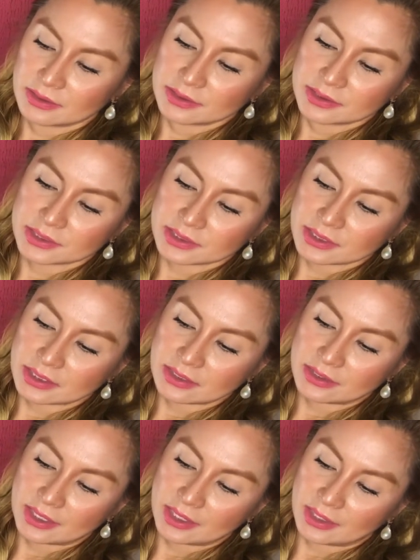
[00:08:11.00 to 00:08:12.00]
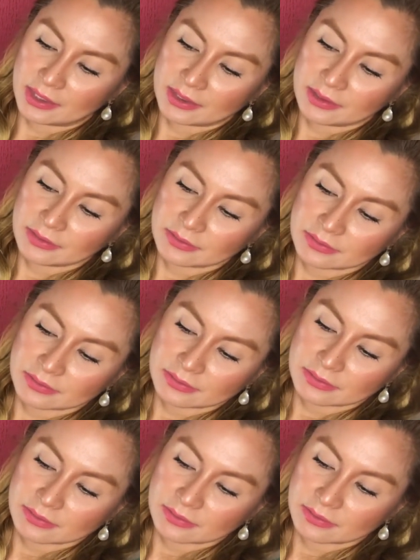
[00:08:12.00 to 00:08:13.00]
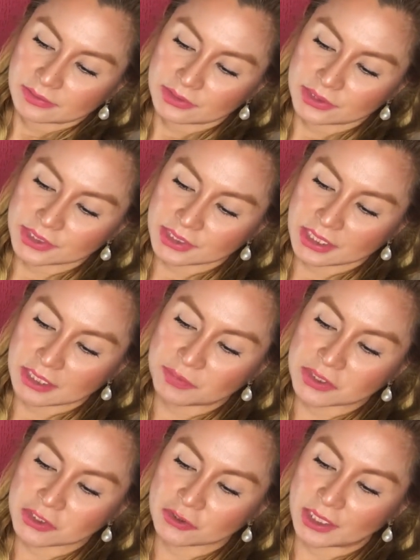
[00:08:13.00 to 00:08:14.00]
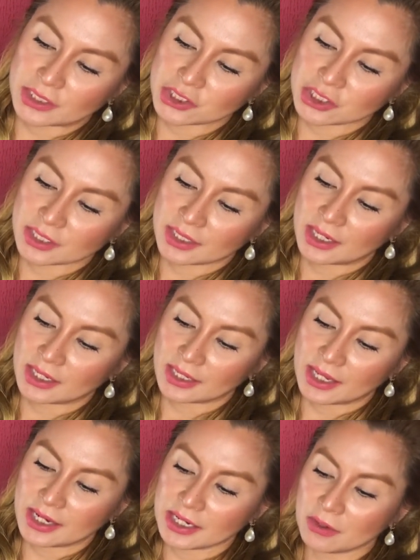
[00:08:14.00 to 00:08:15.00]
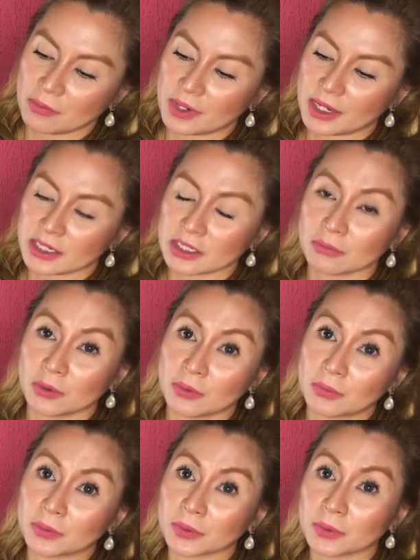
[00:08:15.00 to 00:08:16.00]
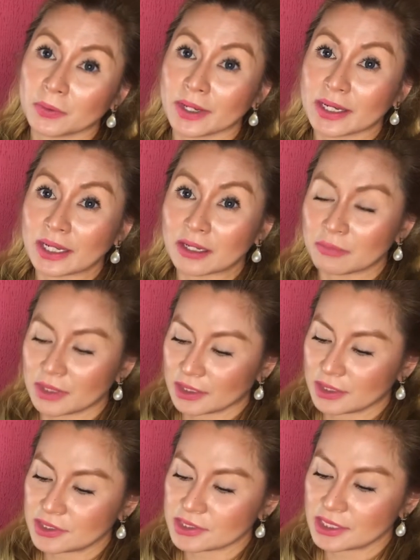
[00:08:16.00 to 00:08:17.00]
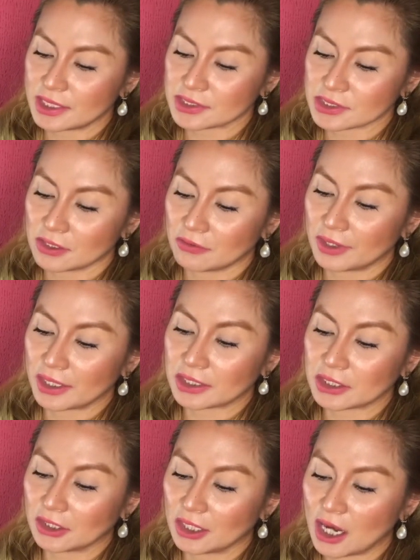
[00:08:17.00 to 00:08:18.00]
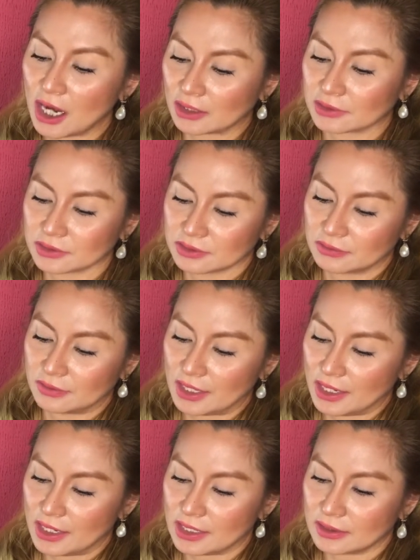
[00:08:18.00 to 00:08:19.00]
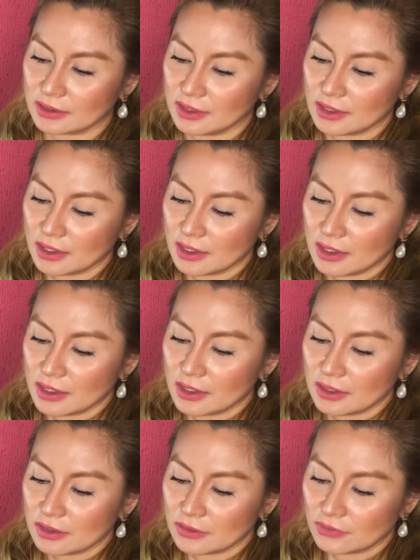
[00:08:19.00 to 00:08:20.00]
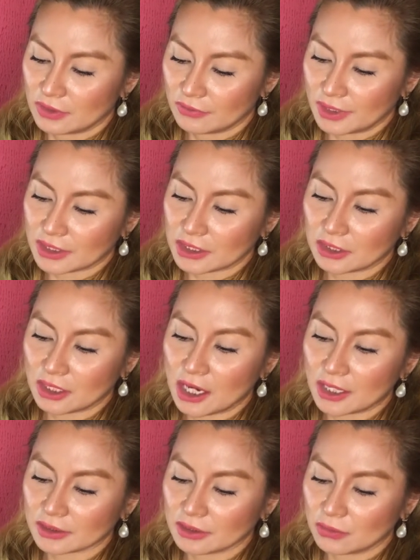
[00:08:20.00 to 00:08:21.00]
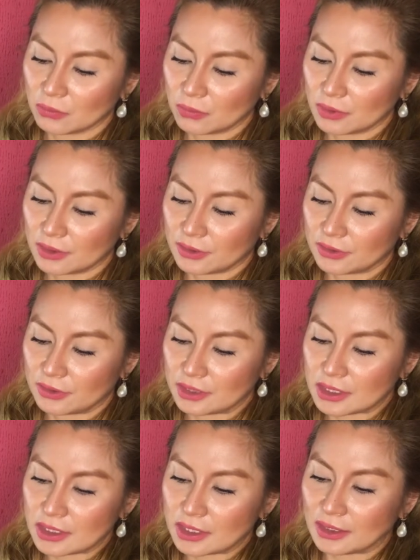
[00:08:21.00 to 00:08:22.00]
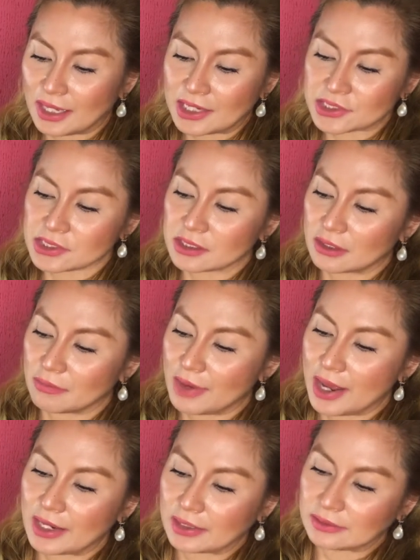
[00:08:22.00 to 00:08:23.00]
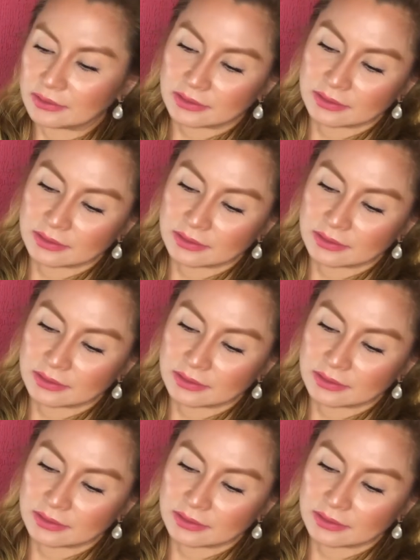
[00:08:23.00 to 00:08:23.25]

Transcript: See there? Just keep stretching it. Anyway, you won't ruin it because it's already locked, right? You've already locked it with the elastic band.